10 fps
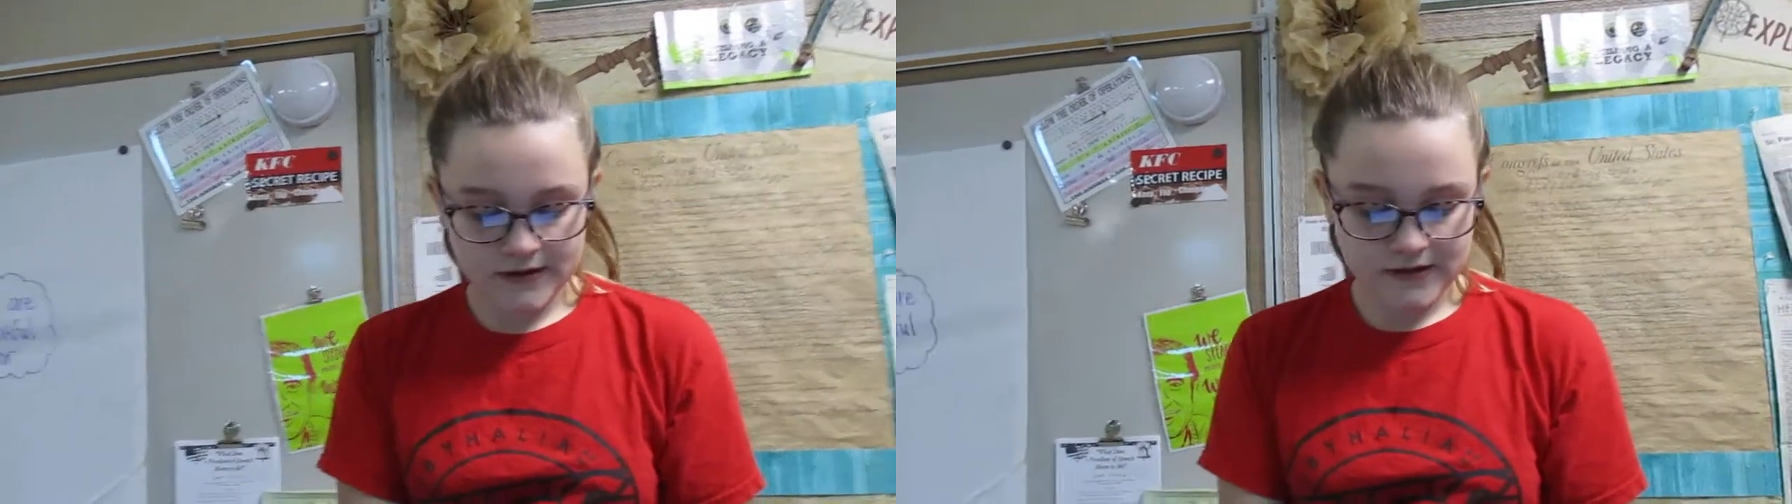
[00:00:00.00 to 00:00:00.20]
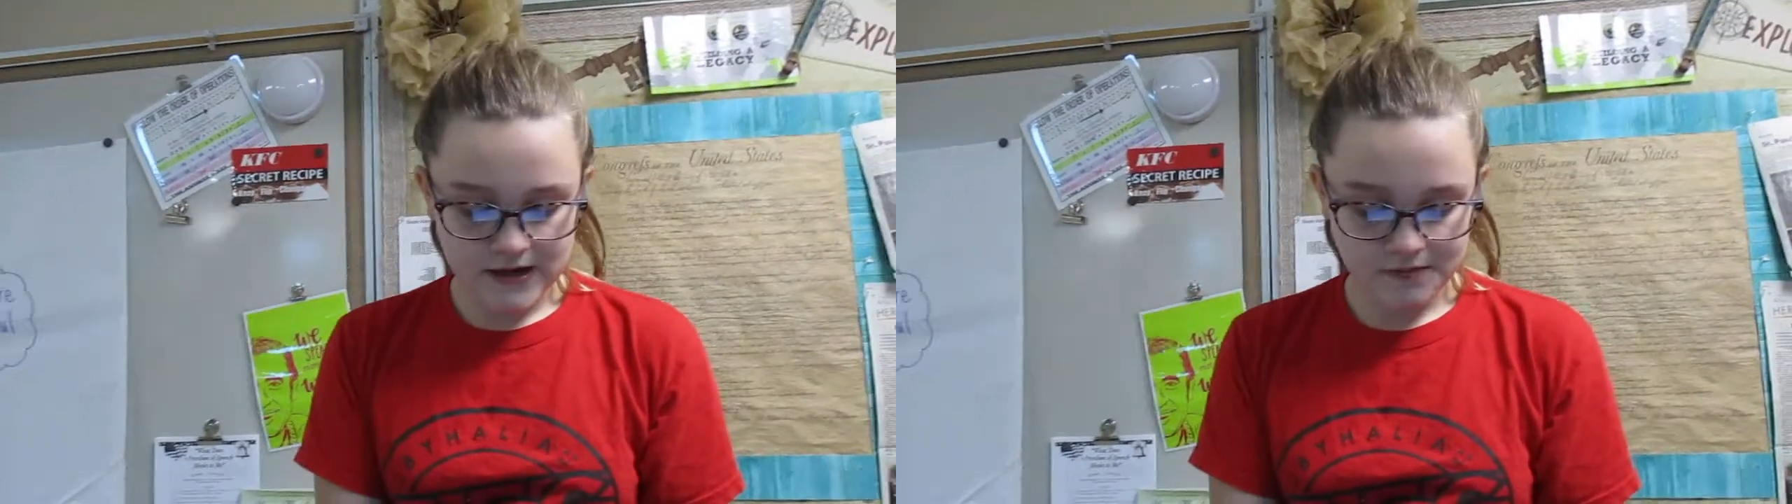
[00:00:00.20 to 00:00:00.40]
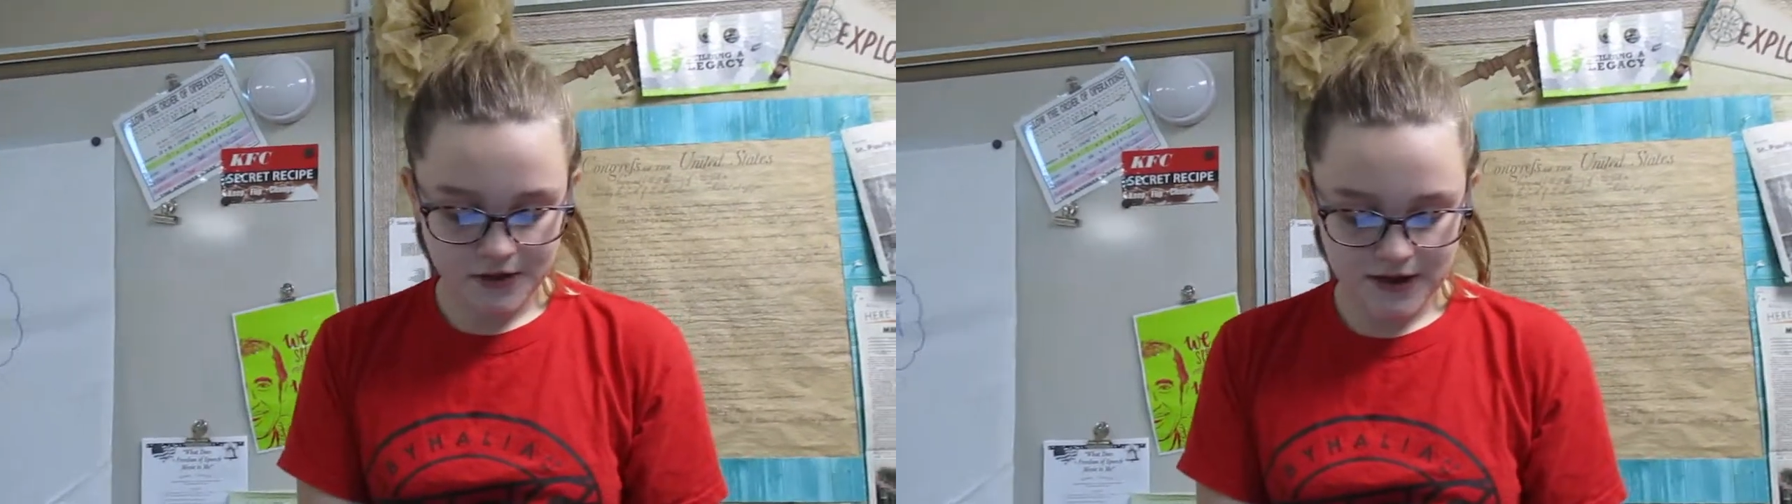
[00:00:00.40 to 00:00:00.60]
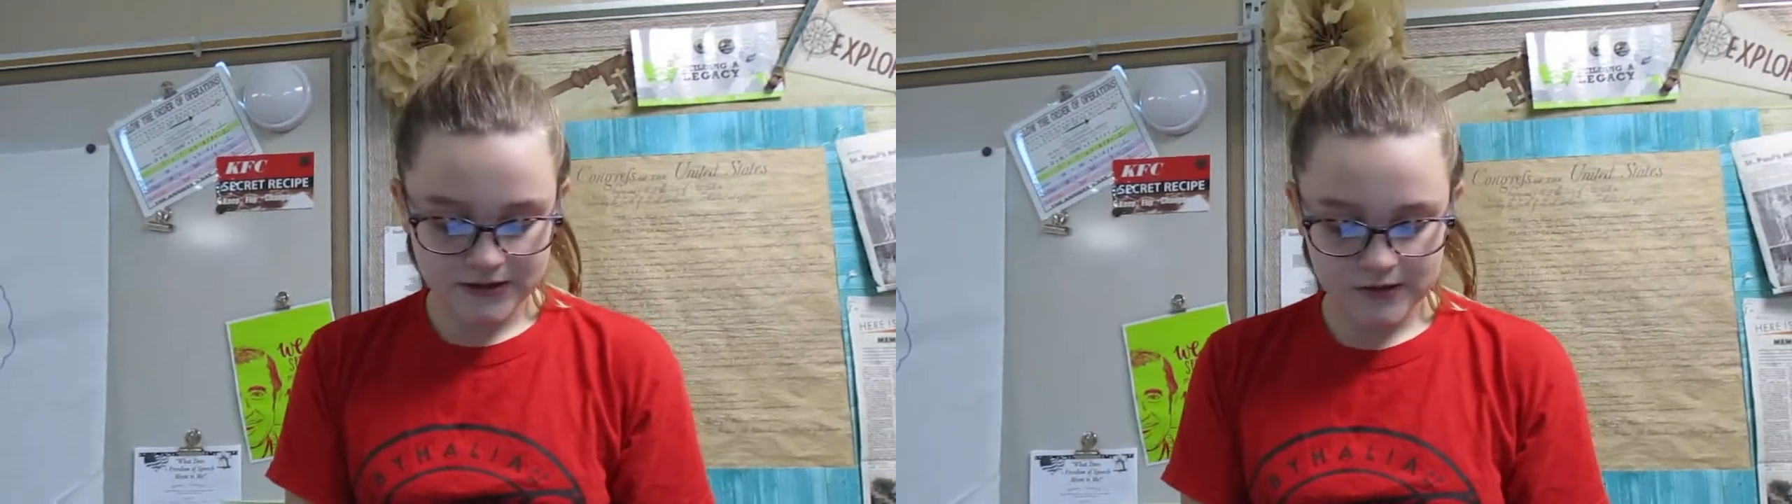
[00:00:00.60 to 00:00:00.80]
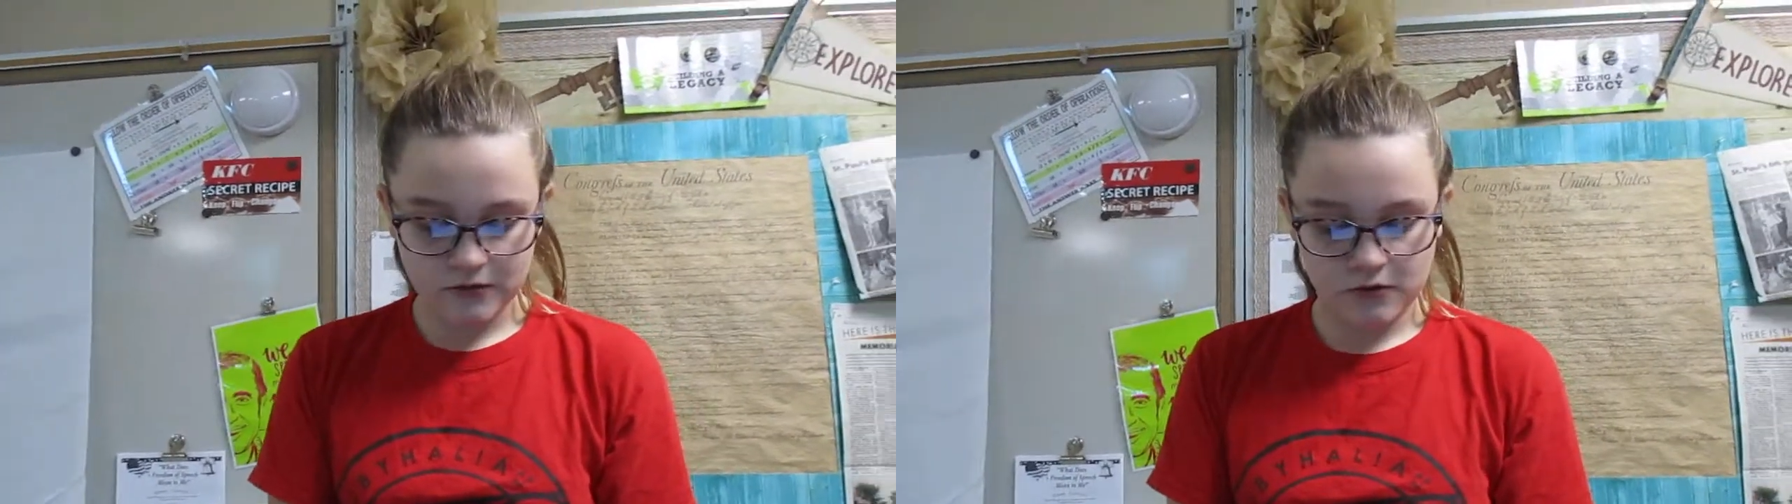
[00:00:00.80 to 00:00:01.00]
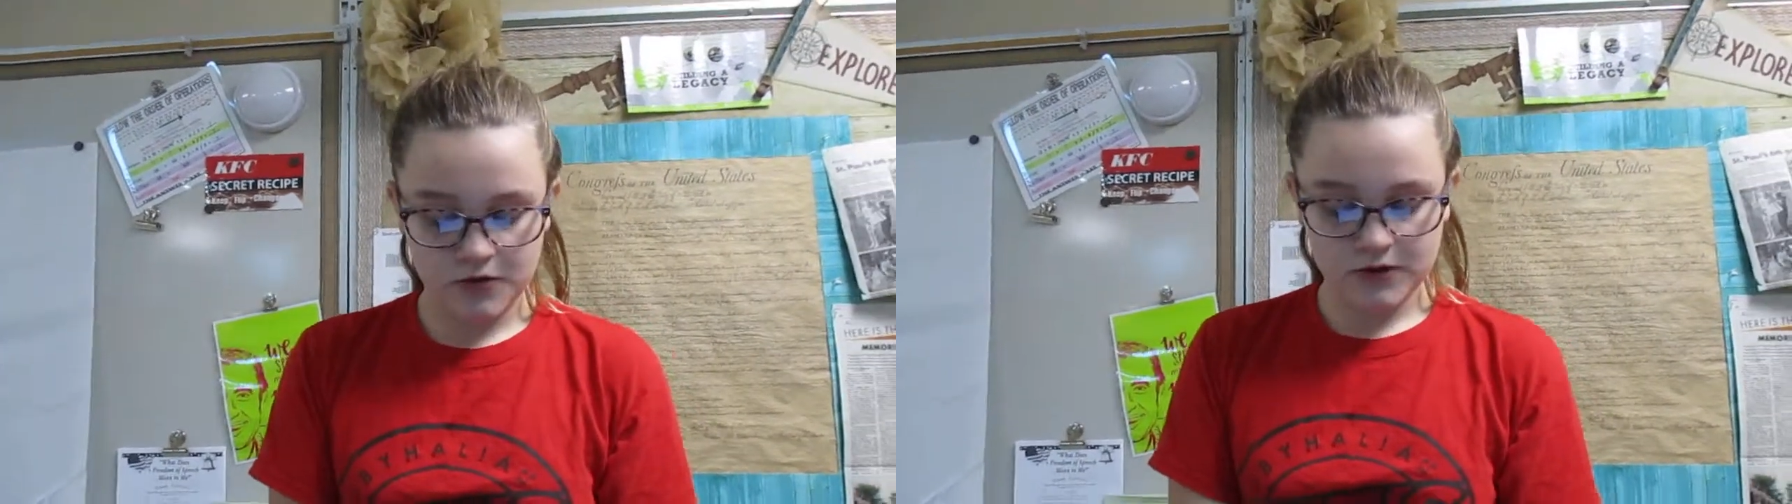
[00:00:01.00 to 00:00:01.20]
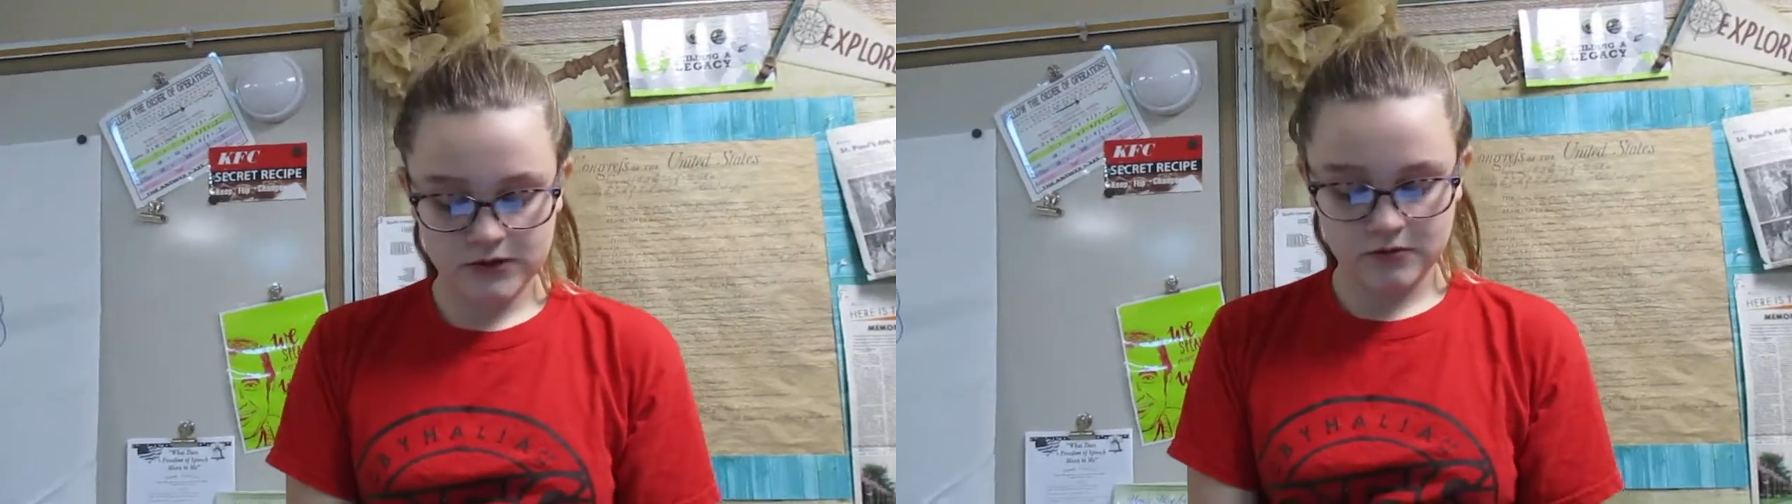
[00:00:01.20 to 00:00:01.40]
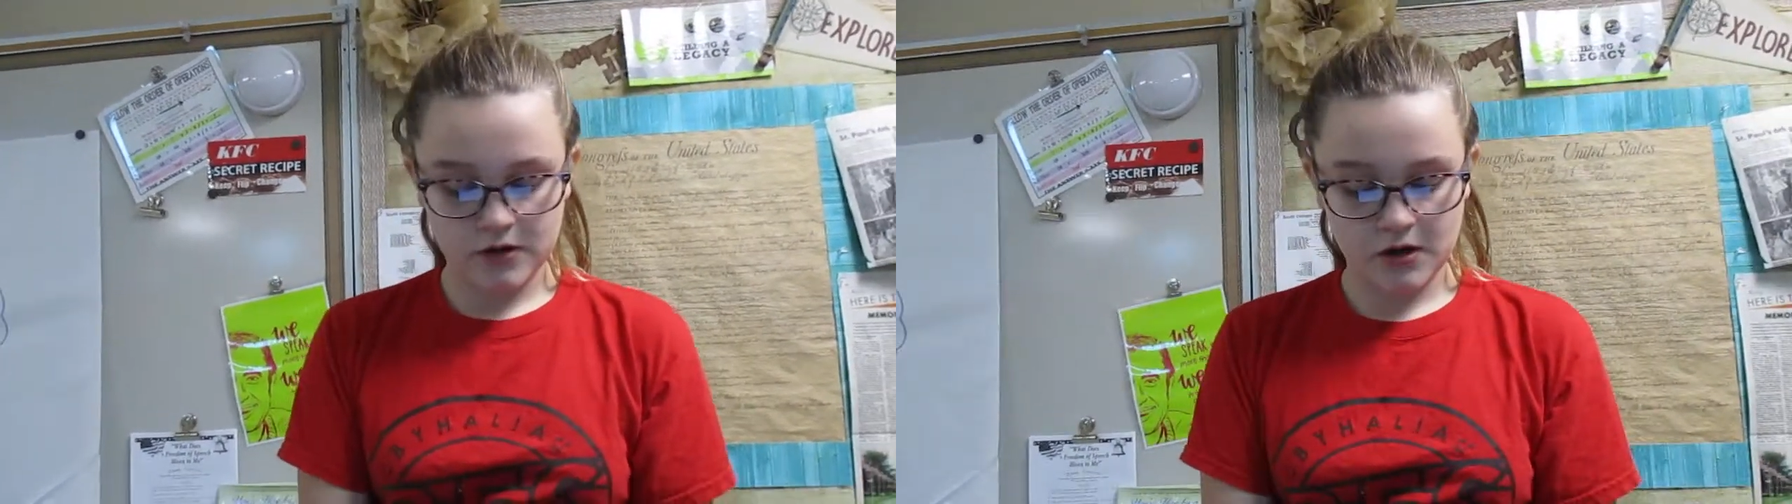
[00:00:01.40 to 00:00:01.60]
take place on northern
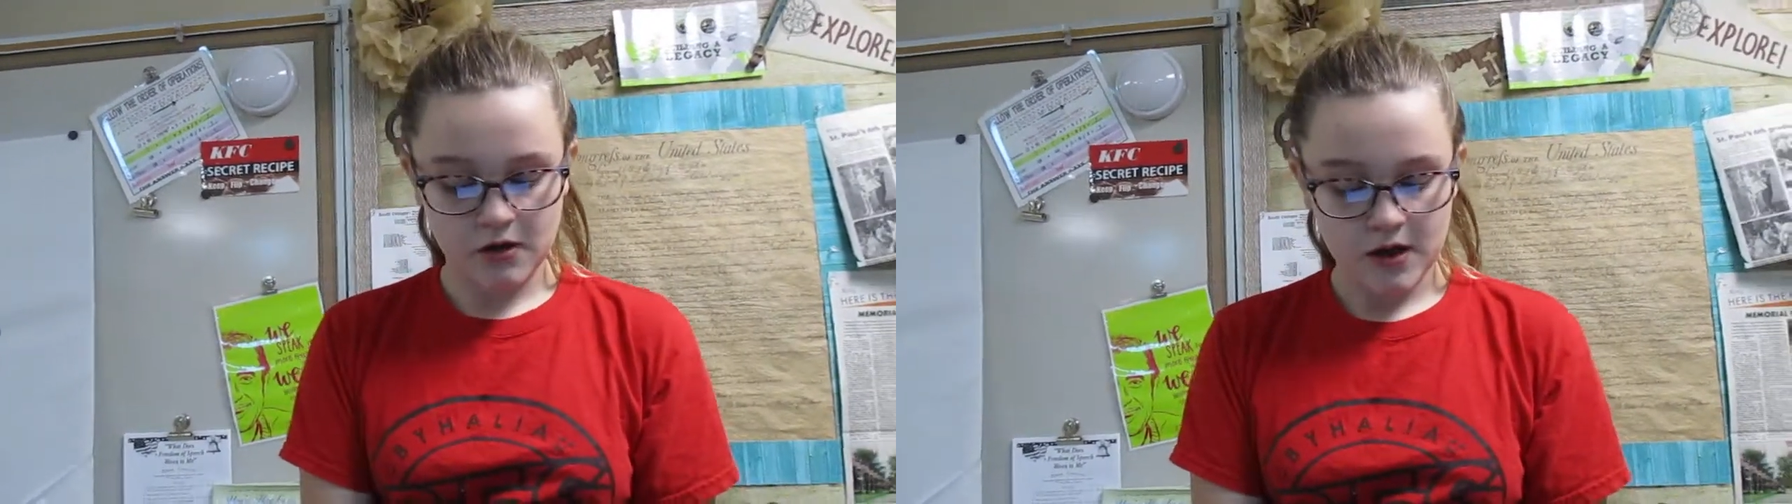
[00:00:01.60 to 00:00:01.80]
soil.